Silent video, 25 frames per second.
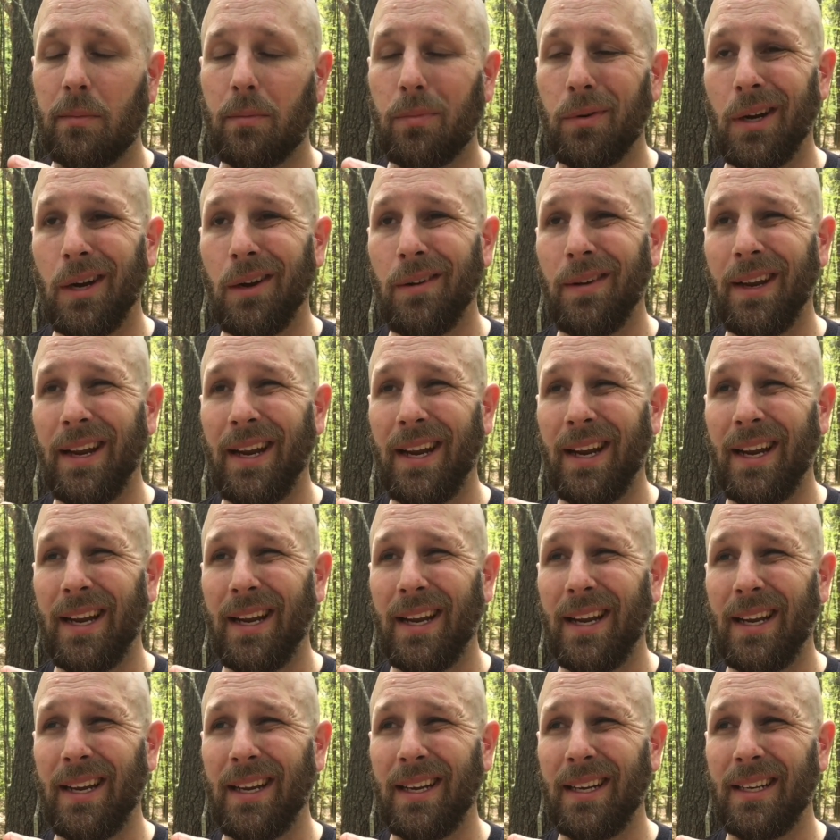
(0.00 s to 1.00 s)
brown
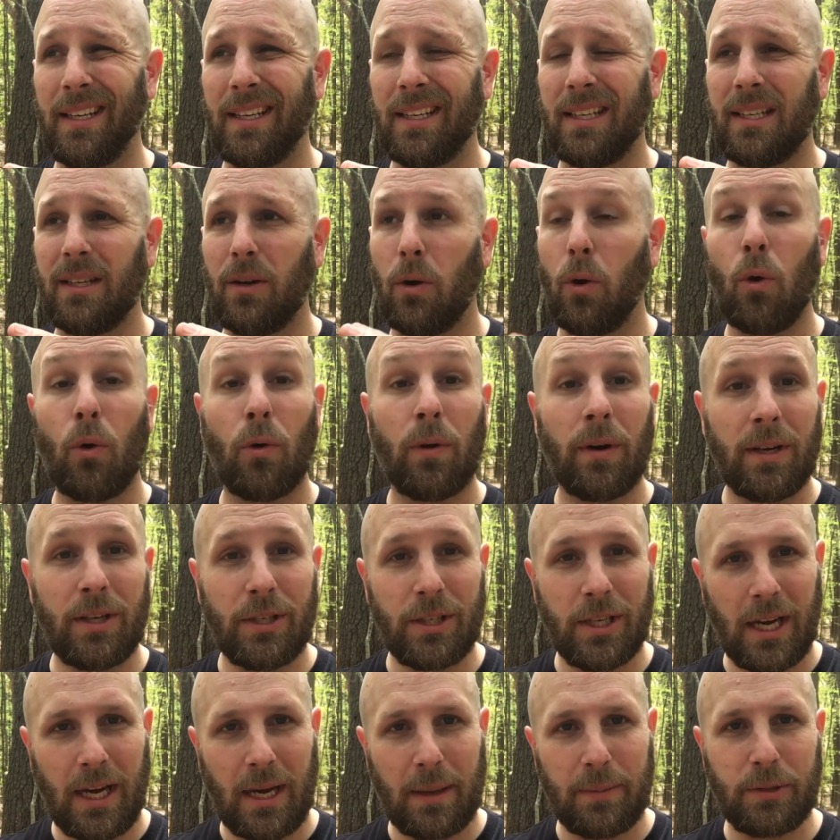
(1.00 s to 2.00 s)
and orange
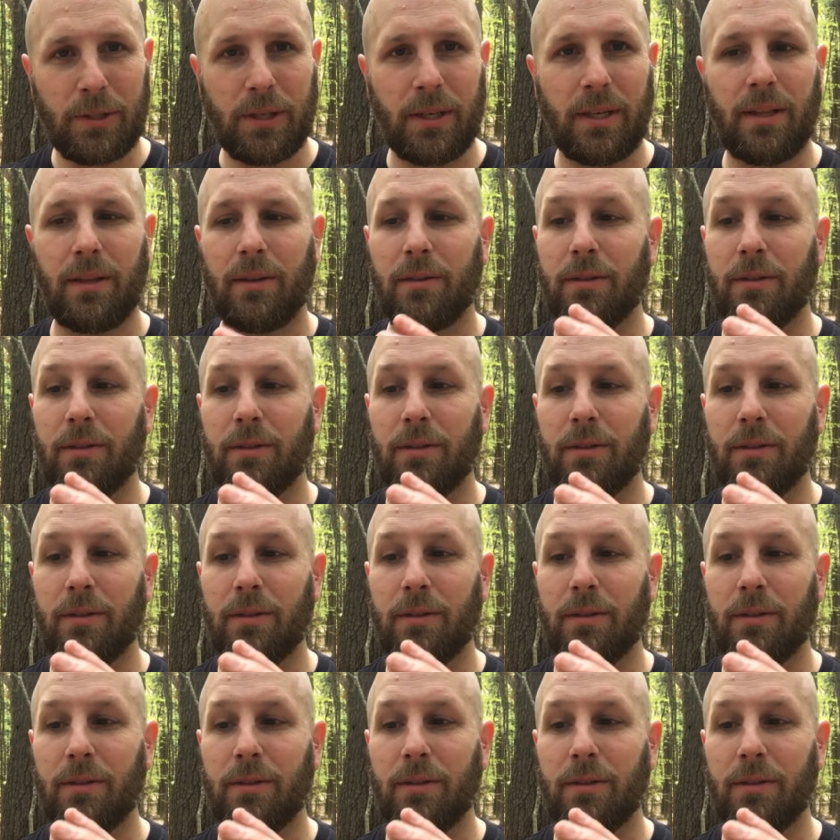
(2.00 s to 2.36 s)
option.